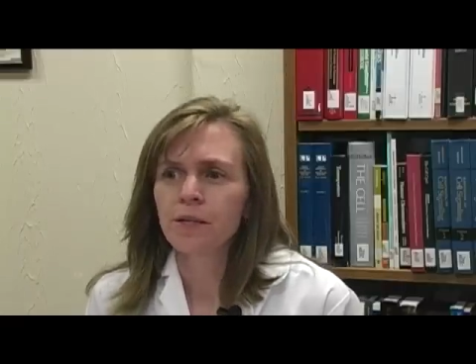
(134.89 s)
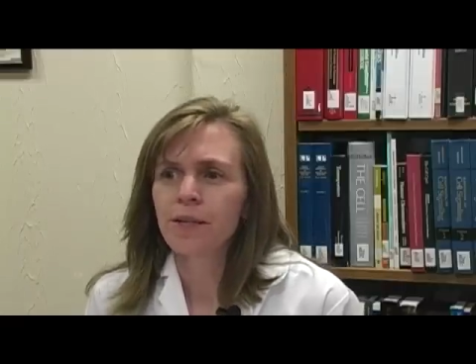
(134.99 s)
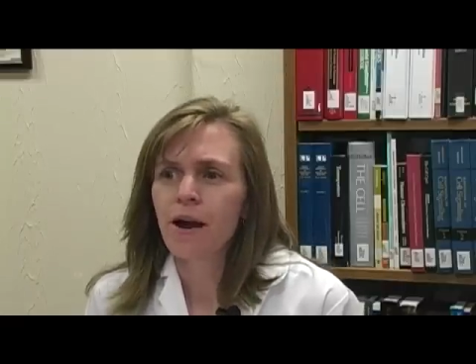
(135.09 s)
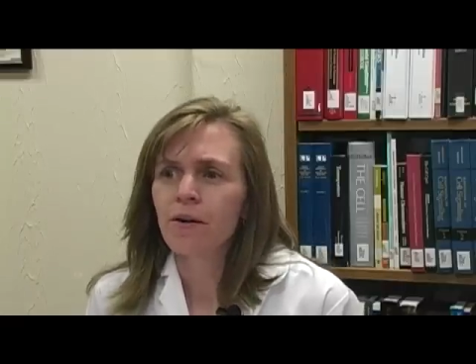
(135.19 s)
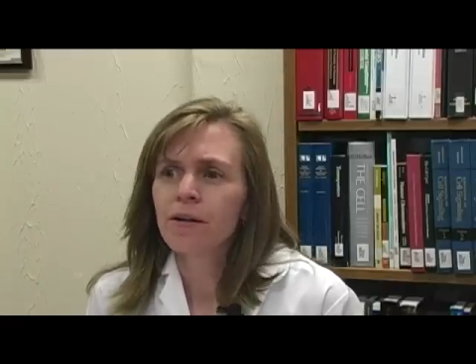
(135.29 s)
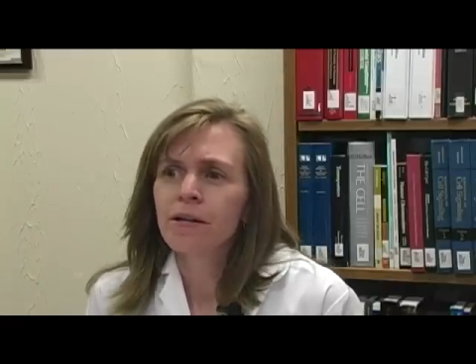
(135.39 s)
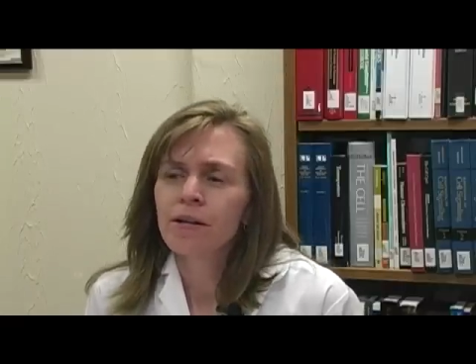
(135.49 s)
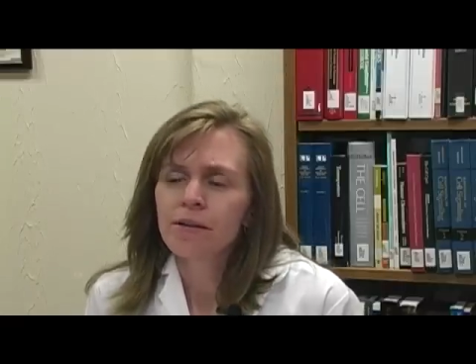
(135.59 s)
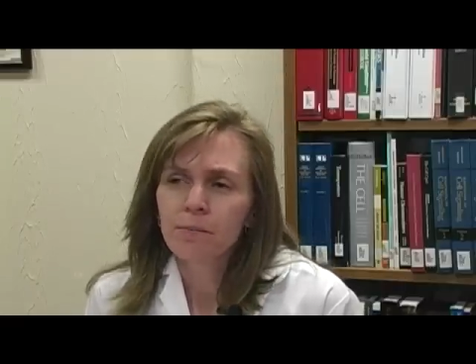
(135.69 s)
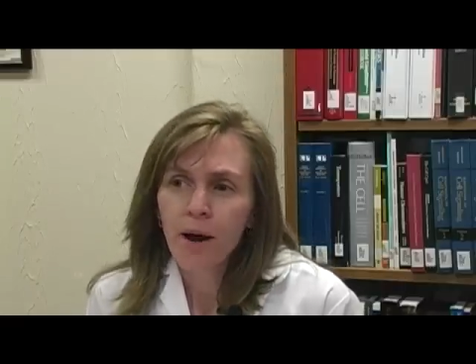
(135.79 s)
Now,
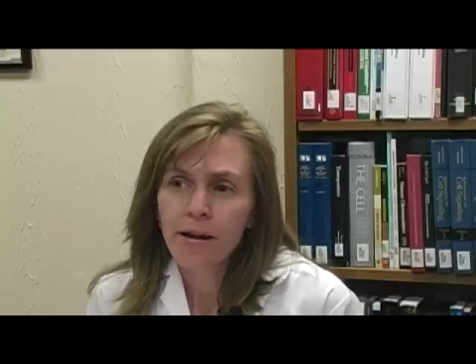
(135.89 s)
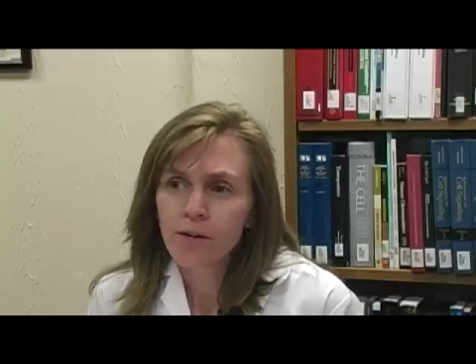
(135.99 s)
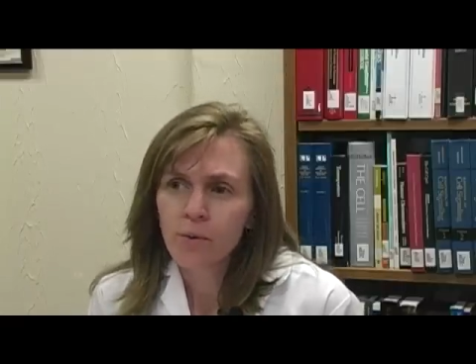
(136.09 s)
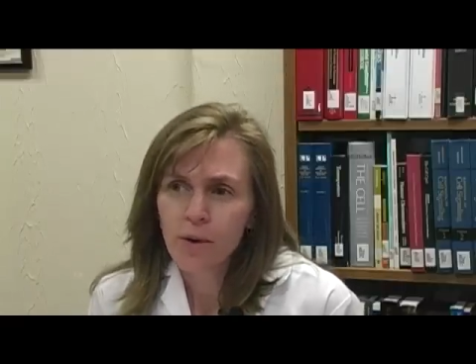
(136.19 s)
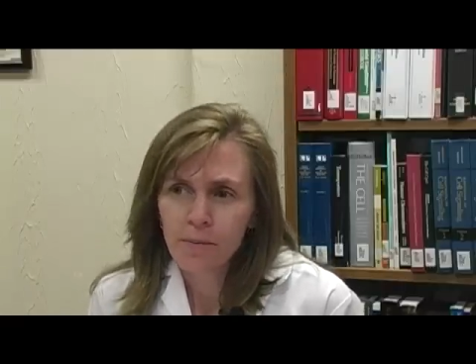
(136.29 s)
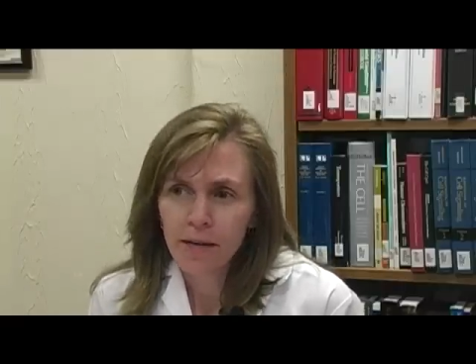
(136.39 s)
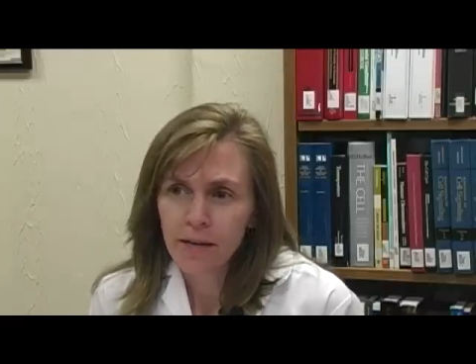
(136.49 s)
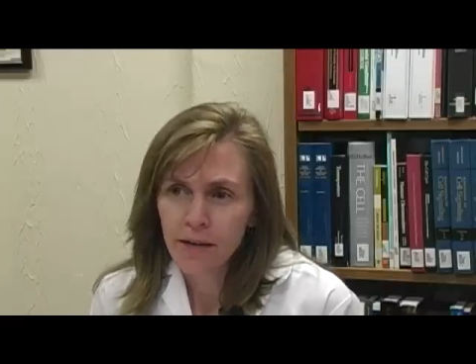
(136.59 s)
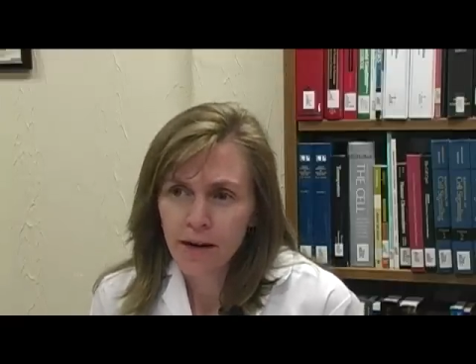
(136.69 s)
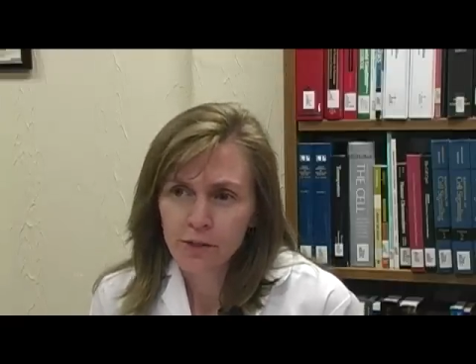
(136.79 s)
Pregnant women
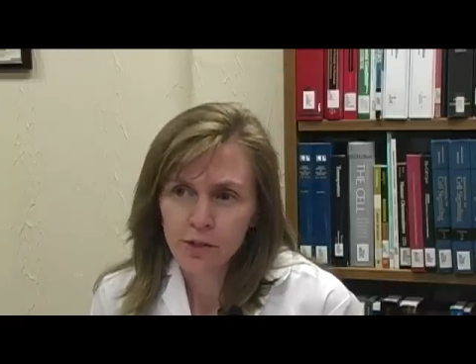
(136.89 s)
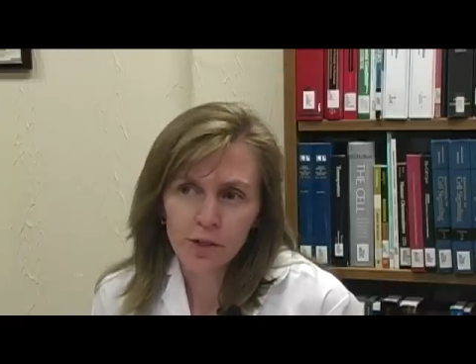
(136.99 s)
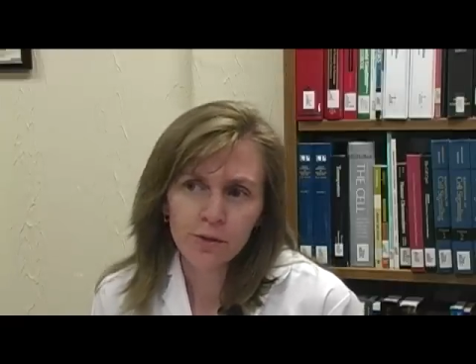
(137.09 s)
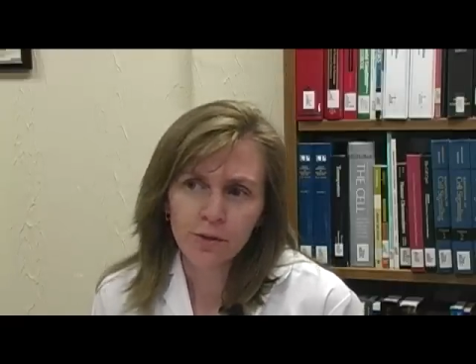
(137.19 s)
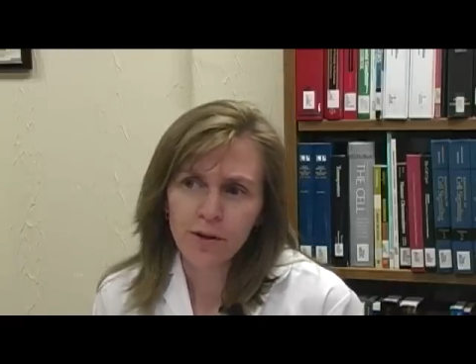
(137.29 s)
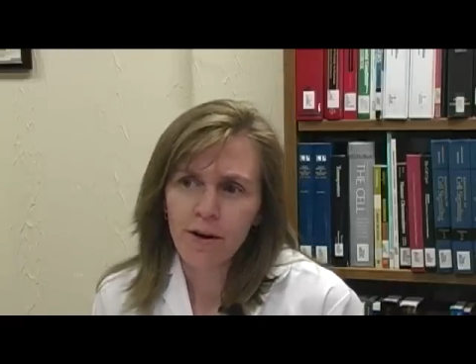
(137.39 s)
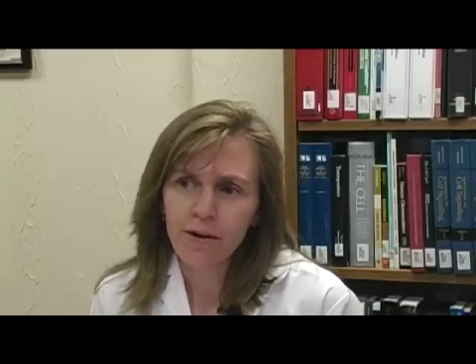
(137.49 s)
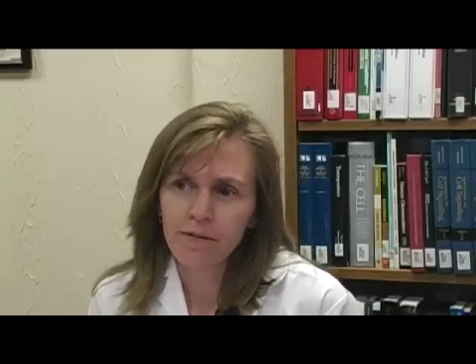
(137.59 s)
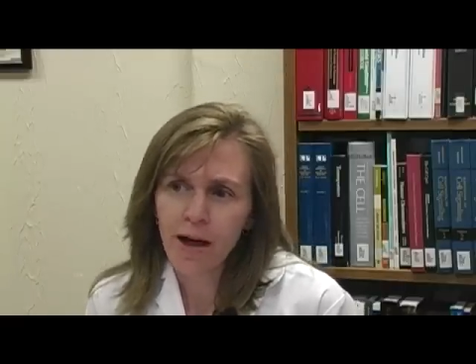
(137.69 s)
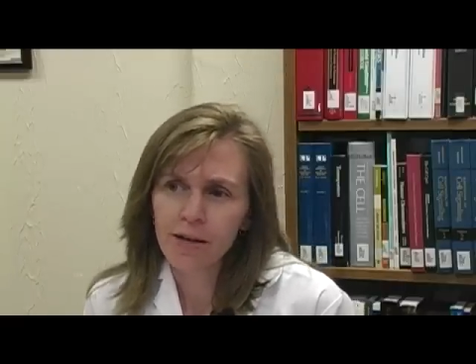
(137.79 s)
and young children are
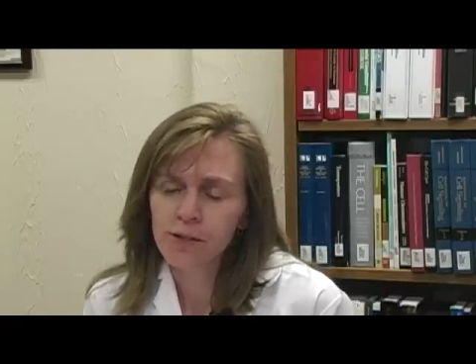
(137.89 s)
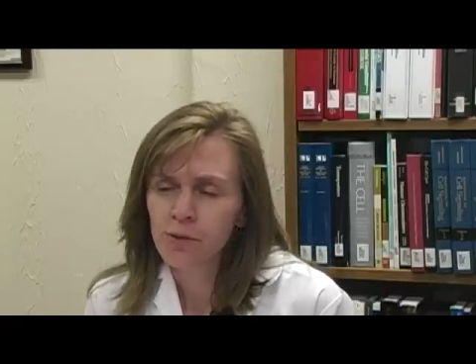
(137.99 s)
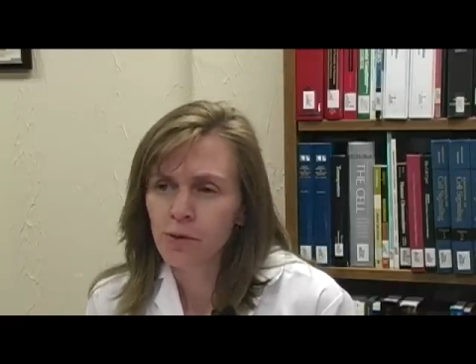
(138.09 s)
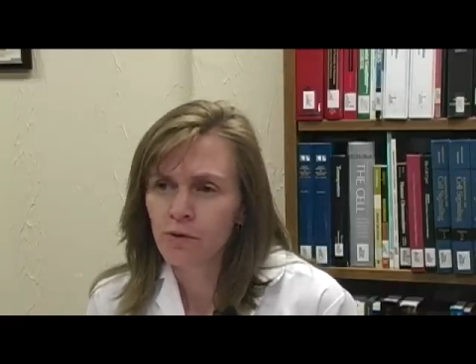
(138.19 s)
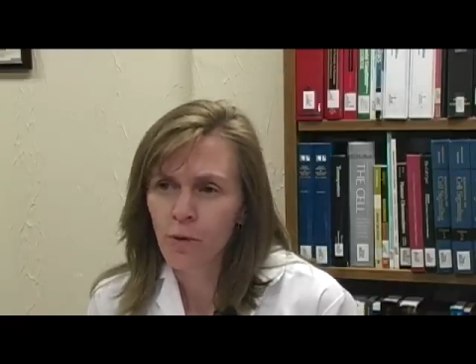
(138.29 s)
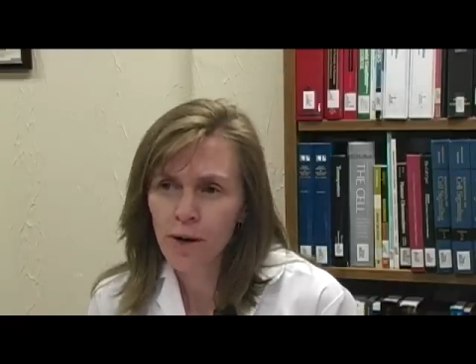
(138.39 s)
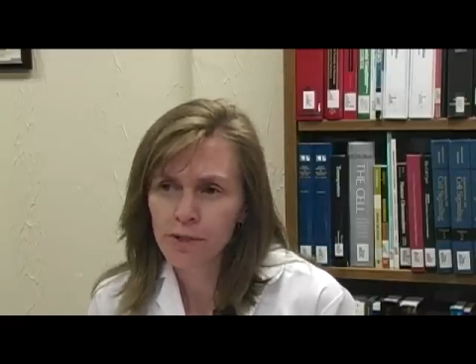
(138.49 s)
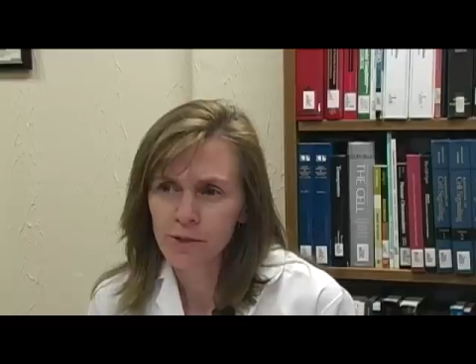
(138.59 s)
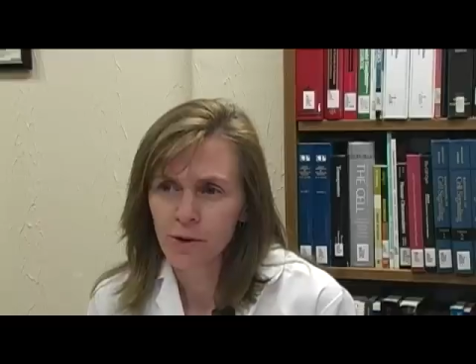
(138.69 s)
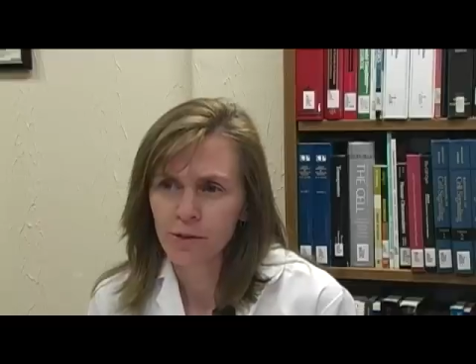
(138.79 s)
advised to
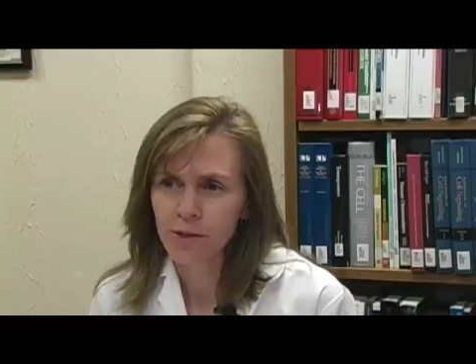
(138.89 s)
avoid certain